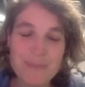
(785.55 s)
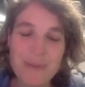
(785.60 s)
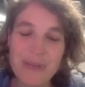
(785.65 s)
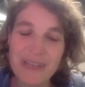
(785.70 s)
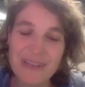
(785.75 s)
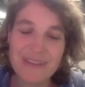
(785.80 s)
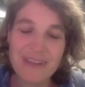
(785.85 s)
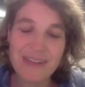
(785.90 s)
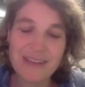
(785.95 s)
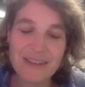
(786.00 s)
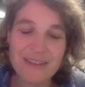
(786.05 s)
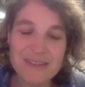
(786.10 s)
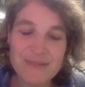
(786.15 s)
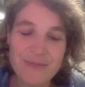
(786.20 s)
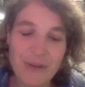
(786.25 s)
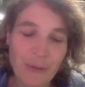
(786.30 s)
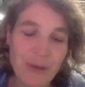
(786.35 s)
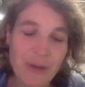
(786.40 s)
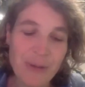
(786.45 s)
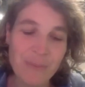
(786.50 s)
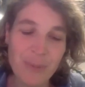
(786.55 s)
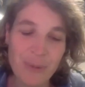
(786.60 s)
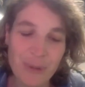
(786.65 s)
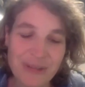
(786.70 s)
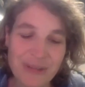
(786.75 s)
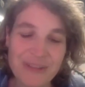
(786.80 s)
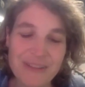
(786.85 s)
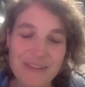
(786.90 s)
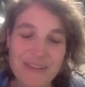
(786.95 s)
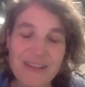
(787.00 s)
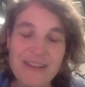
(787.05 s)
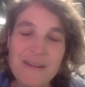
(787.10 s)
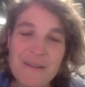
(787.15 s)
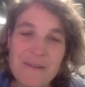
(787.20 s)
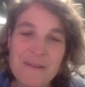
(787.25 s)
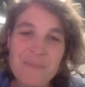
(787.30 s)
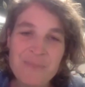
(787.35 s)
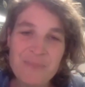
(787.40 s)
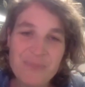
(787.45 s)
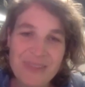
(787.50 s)
But I think it is very important
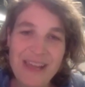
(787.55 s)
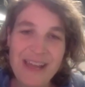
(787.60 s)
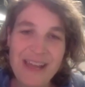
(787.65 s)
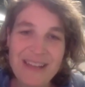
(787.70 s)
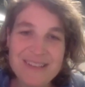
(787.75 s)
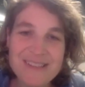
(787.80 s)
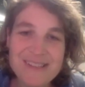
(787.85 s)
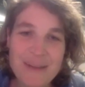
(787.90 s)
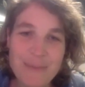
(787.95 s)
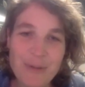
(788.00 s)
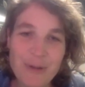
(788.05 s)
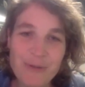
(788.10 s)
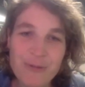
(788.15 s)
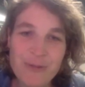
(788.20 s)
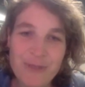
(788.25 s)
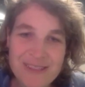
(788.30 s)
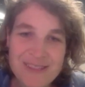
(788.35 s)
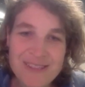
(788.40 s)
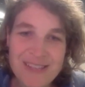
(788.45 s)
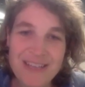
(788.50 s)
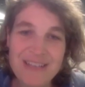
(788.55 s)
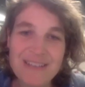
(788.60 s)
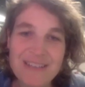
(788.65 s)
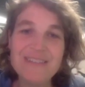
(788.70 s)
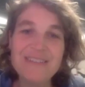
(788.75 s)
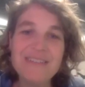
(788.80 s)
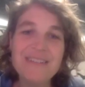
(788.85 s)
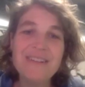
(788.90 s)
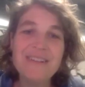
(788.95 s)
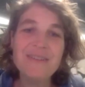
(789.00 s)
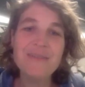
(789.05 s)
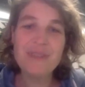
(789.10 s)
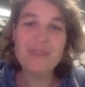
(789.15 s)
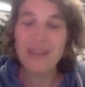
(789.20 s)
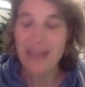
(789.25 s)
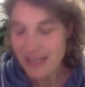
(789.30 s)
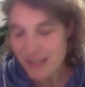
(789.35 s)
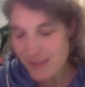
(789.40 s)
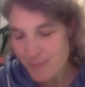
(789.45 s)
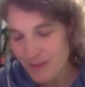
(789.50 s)
that someone fits in with
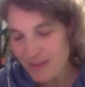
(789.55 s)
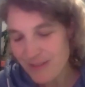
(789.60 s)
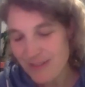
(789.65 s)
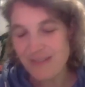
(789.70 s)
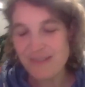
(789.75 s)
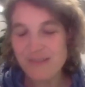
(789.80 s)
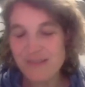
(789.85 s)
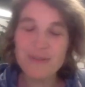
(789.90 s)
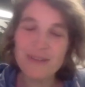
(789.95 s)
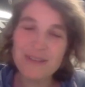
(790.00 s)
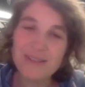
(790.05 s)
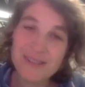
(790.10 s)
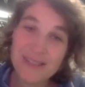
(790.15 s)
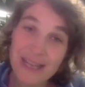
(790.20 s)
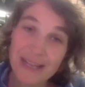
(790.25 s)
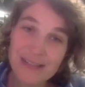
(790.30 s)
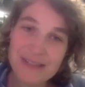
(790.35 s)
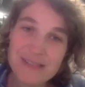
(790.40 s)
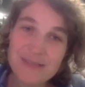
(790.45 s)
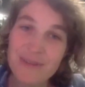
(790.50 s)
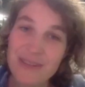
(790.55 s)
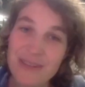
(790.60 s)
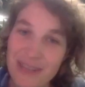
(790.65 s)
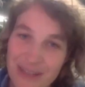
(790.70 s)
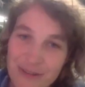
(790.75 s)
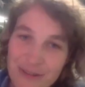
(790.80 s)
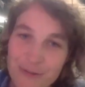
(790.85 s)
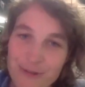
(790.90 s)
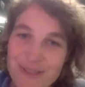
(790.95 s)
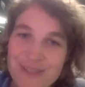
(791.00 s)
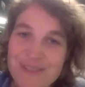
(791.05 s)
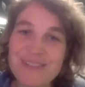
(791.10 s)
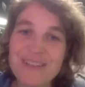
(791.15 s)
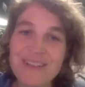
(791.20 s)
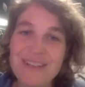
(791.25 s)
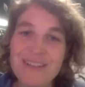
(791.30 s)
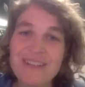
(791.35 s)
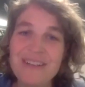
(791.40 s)
the expertise, with the skills, with the interest.